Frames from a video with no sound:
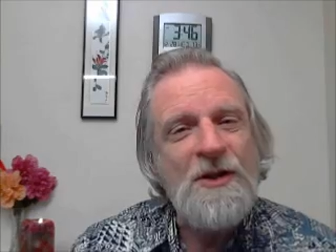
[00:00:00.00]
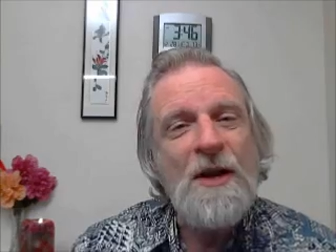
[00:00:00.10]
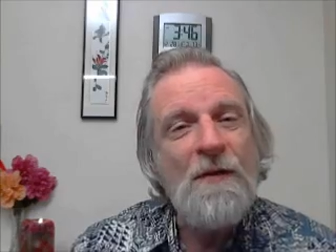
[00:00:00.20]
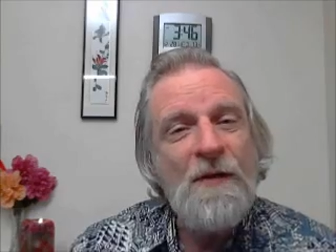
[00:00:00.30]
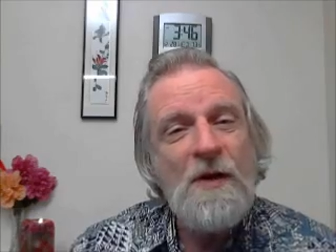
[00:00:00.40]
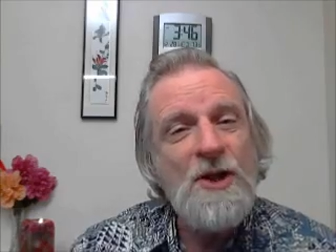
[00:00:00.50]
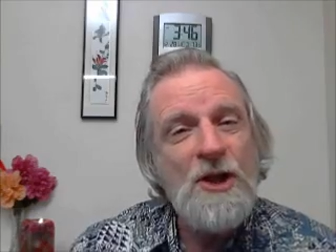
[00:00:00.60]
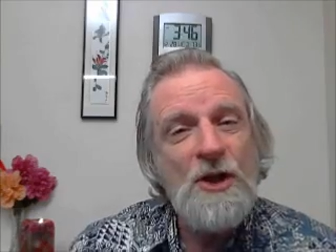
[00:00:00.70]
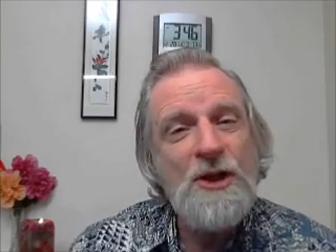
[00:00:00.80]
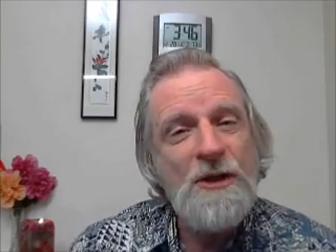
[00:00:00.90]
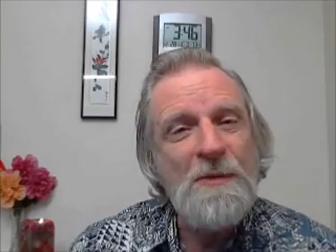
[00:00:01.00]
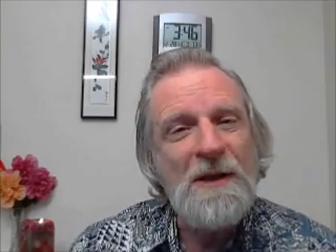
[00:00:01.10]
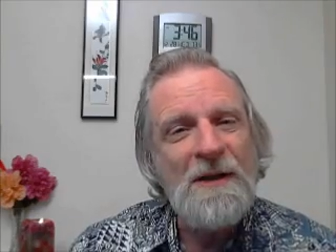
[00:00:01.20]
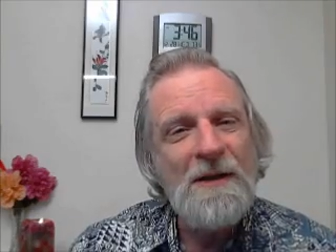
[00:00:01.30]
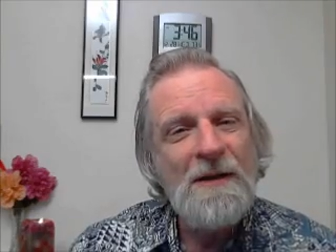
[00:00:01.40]
that feels good to
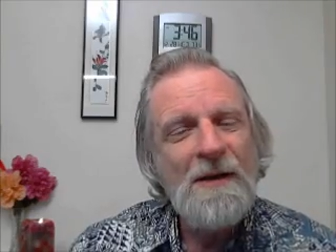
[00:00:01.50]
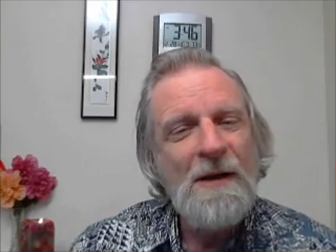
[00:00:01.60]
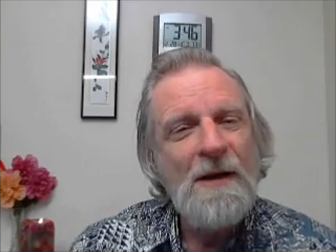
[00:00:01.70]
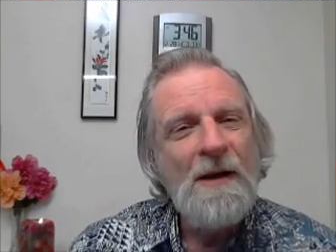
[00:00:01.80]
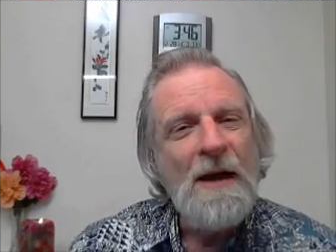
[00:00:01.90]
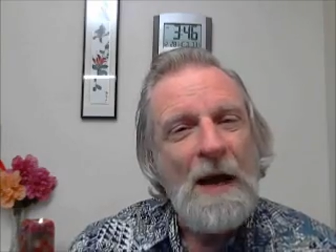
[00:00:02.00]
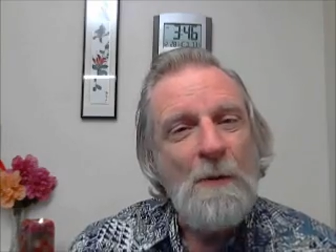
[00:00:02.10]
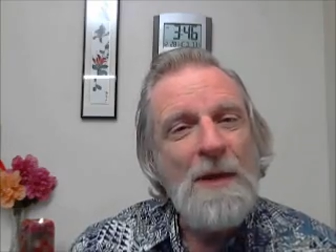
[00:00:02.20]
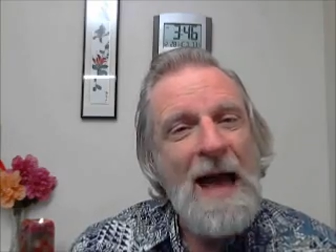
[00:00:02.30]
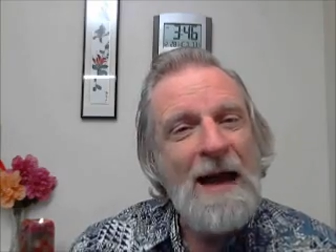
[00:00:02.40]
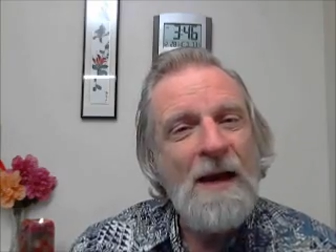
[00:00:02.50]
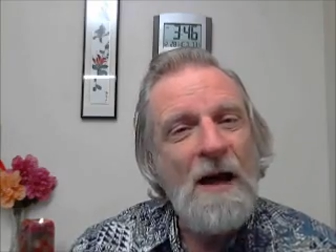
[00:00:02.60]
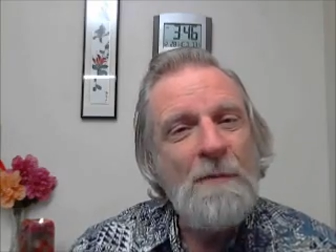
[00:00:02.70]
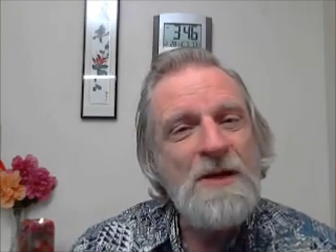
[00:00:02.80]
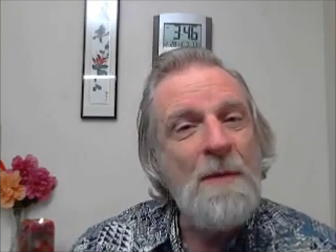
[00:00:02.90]
me. And when that
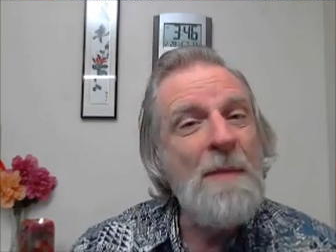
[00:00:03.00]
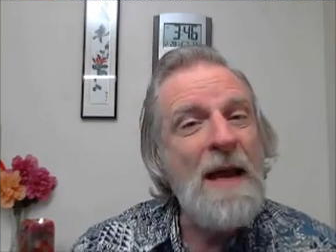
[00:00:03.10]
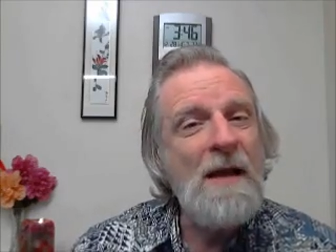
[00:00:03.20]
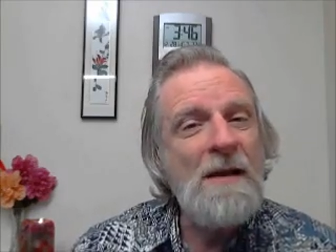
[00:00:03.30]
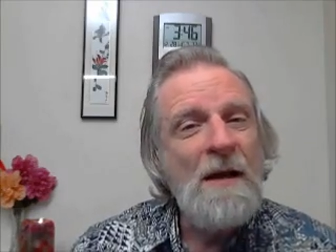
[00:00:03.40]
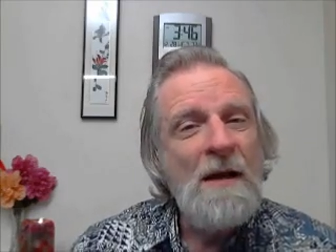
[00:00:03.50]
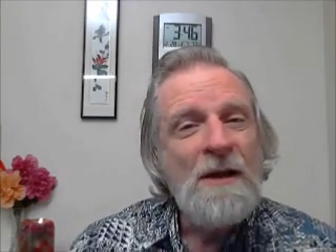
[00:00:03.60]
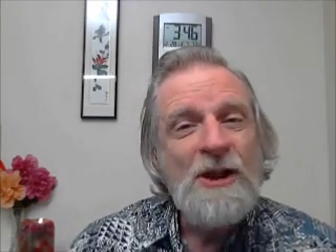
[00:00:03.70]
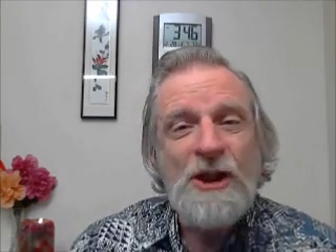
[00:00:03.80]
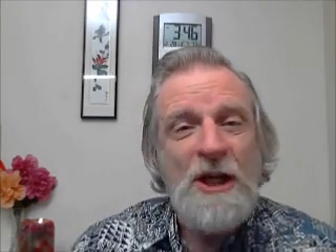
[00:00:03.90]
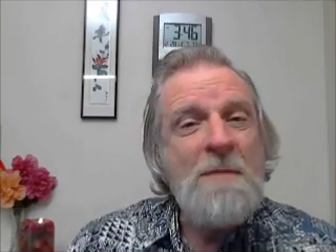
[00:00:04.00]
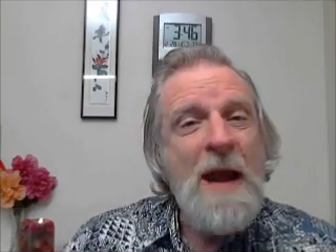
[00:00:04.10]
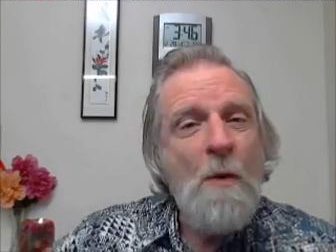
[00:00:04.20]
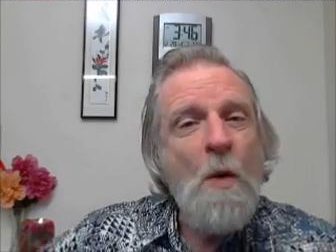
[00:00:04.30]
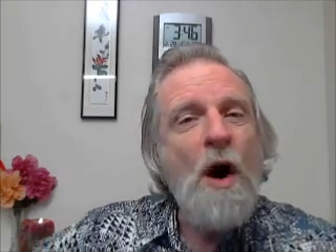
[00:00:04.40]
comes, it may, she
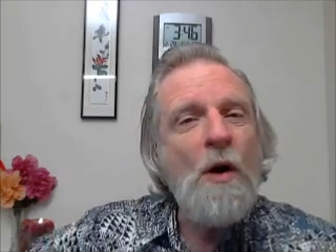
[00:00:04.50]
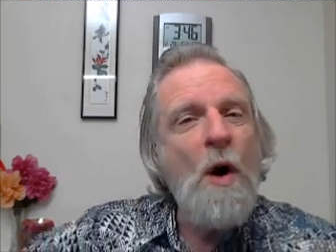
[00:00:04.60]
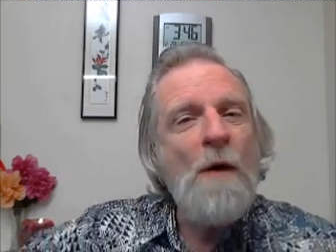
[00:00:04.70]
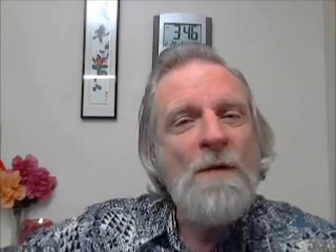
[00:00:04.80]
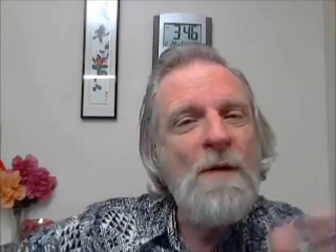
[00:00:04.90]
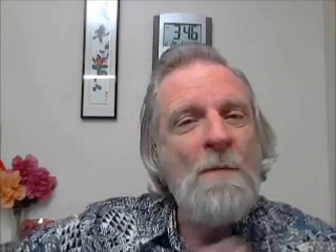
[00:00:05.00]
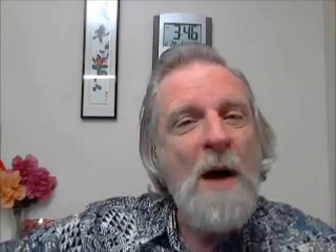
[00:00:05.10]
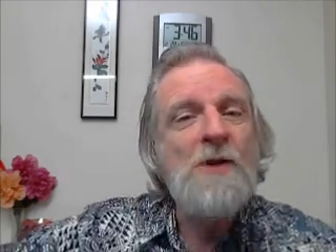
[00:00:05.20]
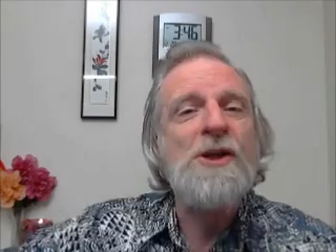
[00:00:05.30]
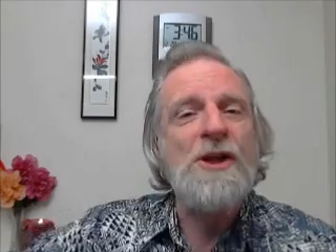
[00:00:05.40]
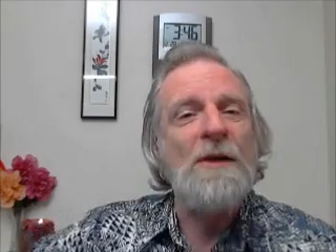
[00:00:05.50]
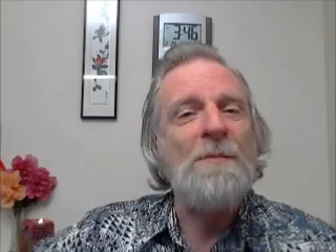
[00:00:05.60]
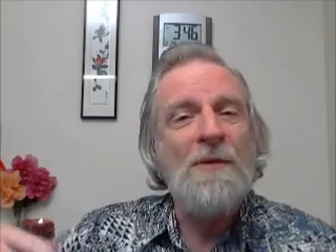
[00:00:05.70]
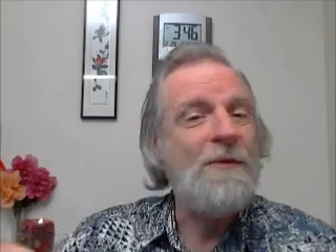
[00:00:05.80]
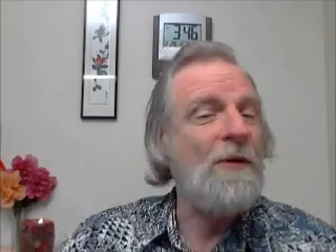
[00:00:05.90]
may walk off of a mothership,
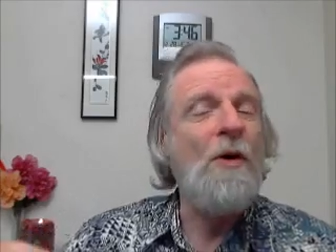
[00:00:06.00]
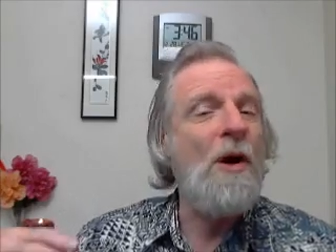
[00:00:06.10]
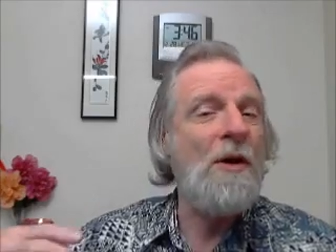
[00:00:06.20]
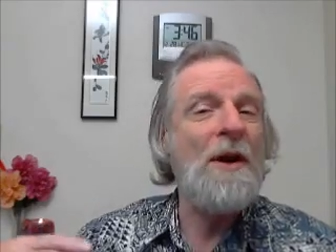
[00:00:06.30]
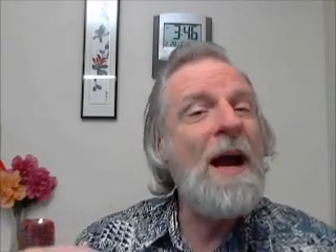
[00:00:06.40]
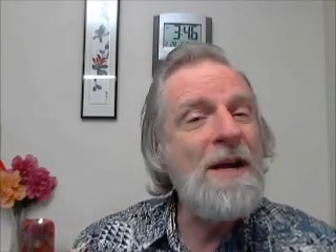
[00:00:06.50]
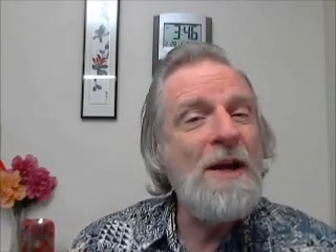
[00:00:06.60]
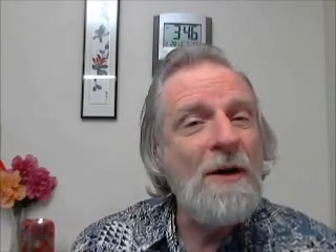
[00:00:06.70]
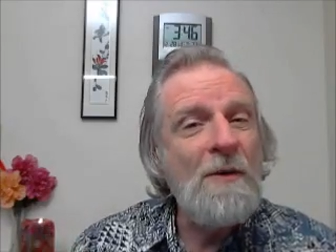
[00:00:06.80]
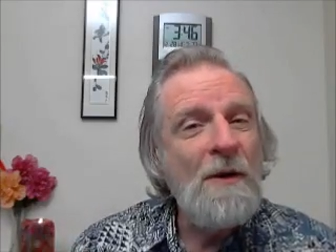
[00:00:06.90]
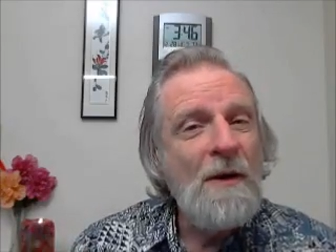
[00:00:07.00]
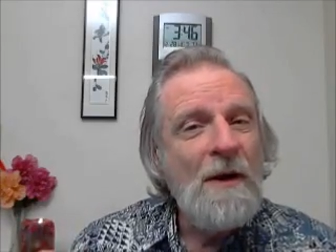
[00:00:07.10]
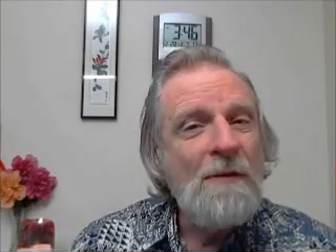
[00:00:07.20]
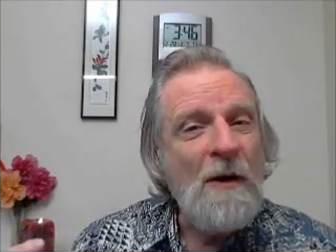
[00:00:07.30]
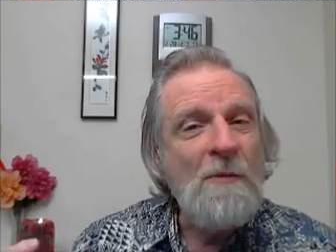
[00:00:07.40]
for all that I know,
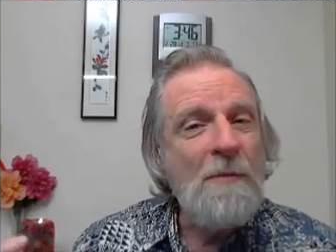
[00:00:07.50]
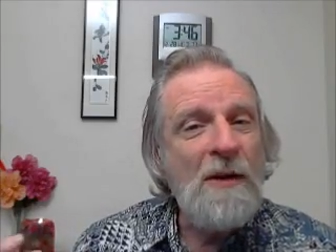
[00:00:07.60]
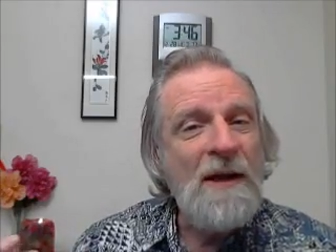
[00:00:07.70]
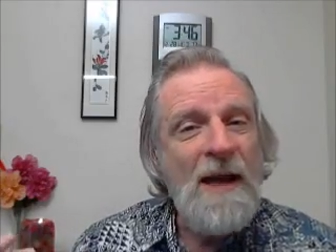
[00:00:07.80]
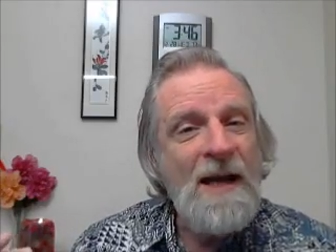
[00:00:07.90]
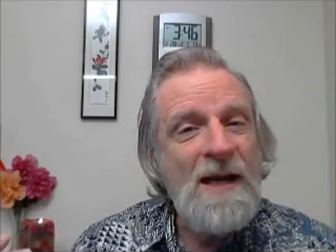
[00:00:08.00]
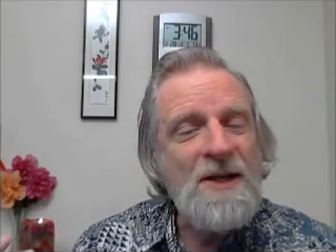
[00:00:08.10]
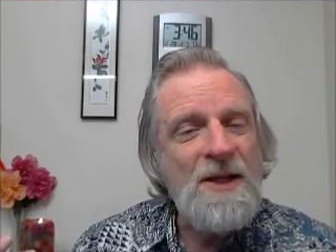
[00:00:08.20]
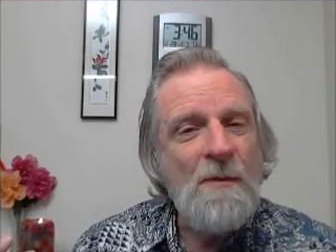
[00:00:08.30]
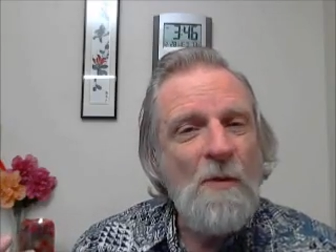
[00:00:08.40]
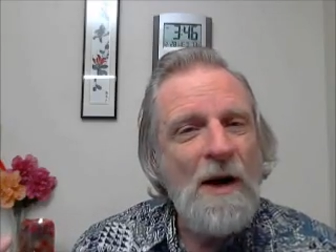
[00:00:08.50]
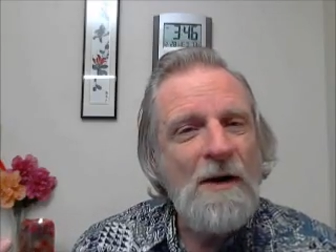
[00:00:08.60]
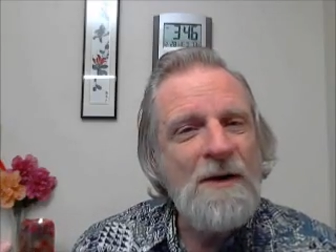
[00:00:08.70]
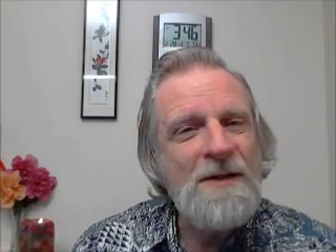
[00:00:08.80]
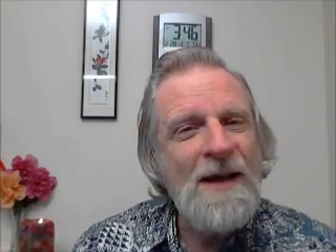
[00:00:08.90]
from the Pleiades somewhere
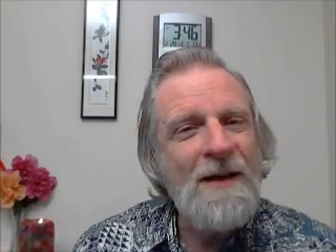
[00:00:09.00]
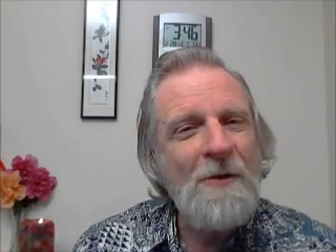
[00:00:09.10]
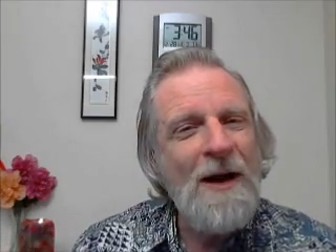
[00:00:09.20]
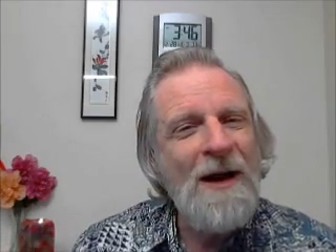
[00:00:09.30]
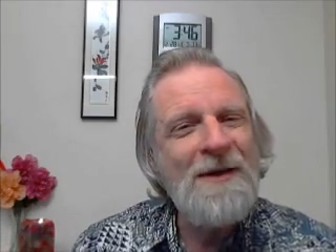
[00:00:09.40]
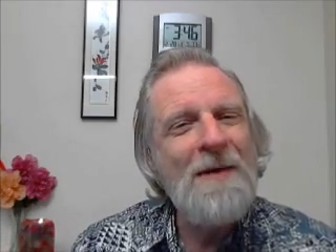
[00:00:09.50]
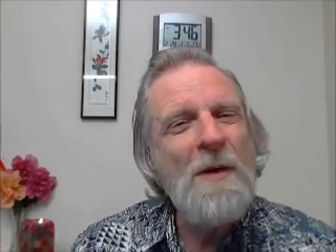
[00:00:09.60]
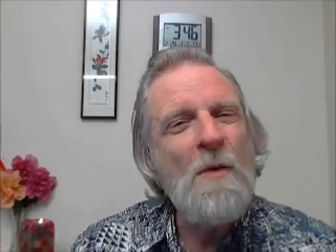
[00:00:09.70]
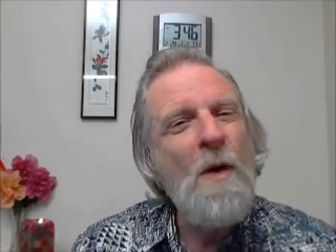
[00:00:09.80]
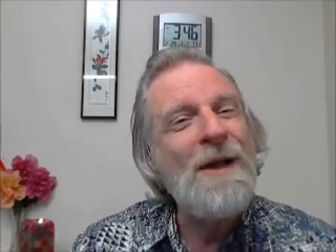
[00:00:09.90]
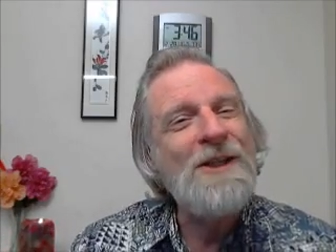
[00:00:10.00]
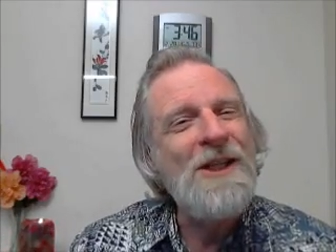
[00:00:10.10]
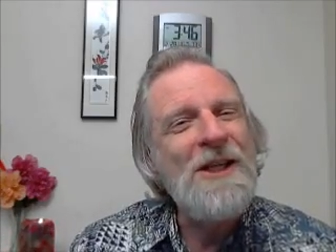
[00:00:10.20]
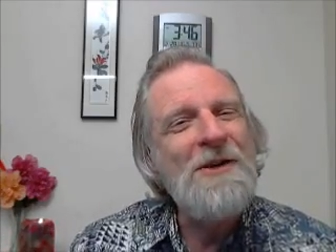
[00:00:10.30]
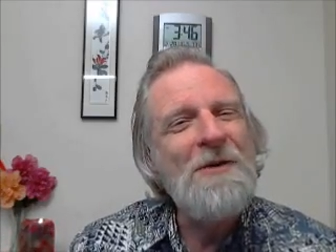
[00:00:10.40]
and say, Ron, I've been
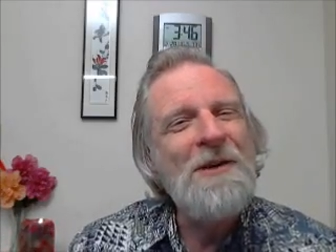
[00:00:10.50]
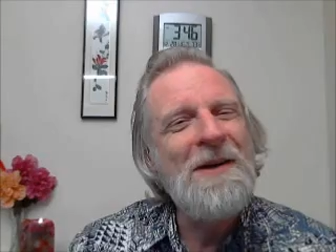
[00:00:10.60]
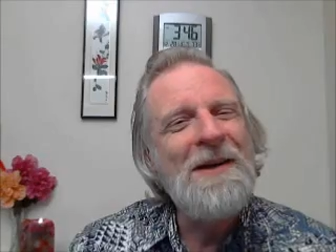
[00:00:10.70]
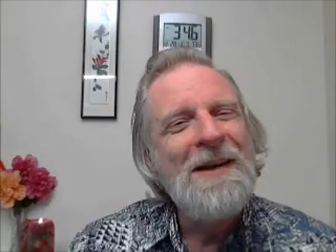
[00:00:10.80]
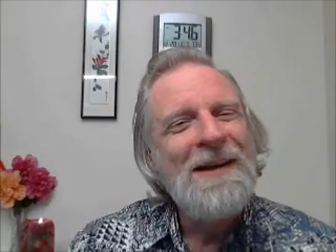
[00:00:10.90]
watching you, and